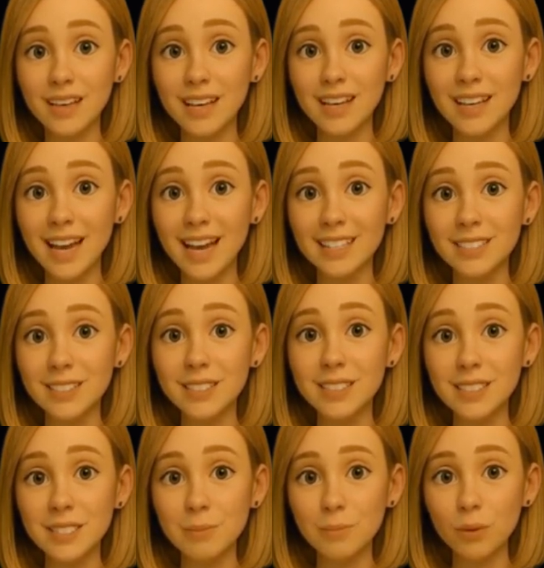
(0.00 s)
It asks
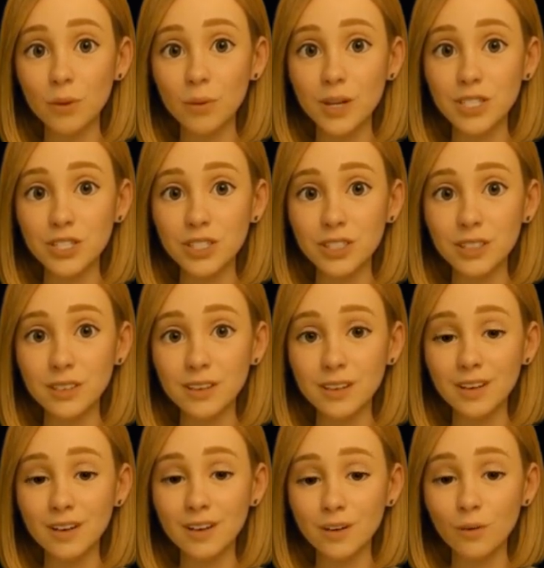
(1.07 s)
the simple question,
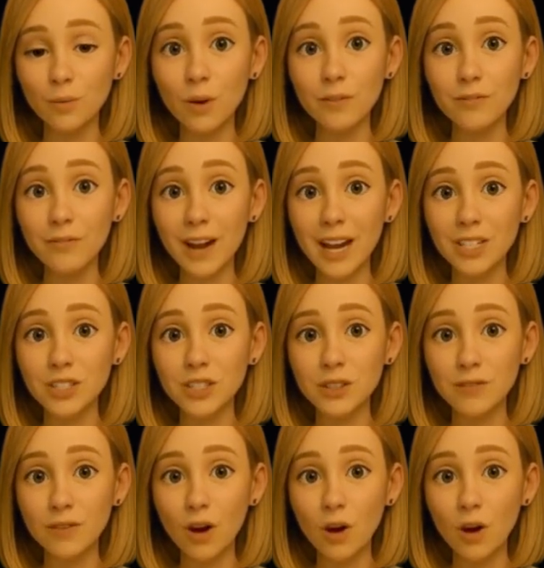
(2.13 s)
what fraction of